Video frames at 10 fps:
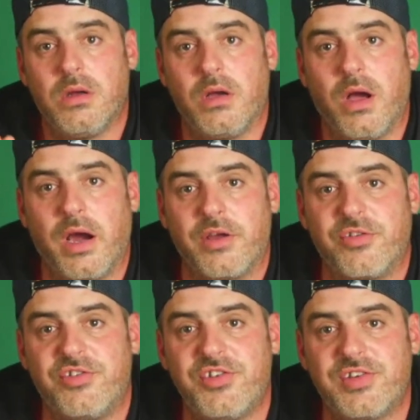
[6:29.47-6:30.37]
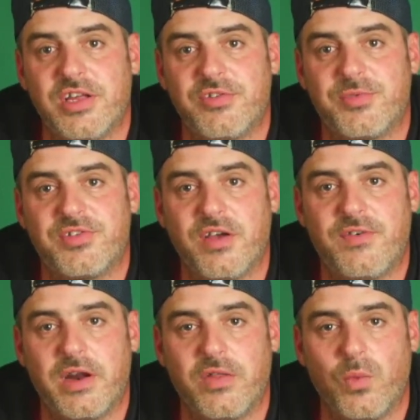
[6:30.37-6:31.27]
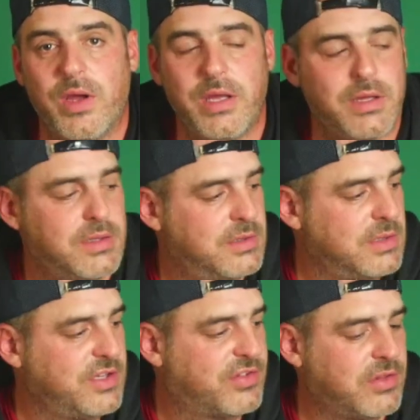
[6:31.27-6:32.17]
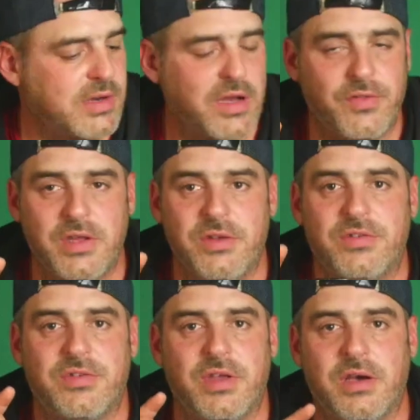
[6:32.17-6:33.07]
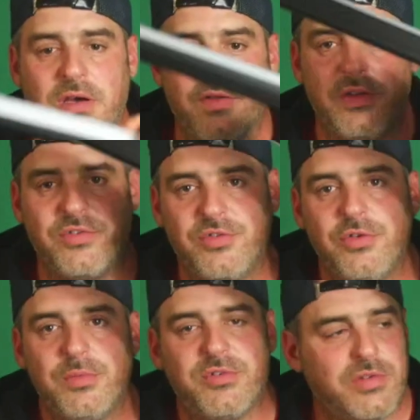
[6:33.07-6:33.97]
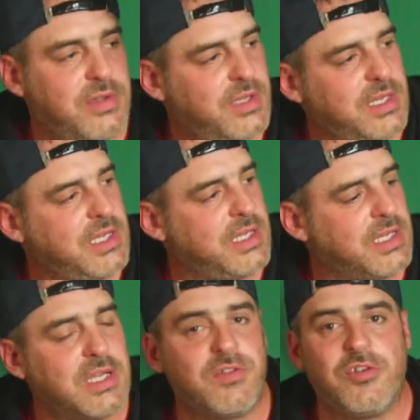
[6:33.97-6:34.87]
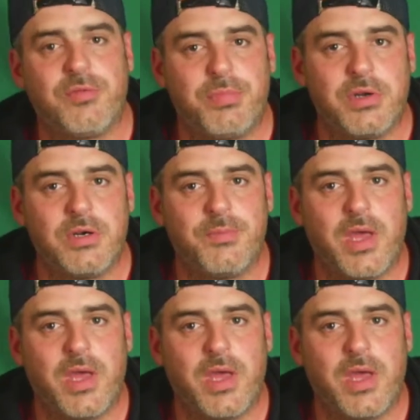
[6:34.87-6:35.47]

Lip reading: All right, so just to get some stuff out of the way, let's clear out these tubes and get these put up.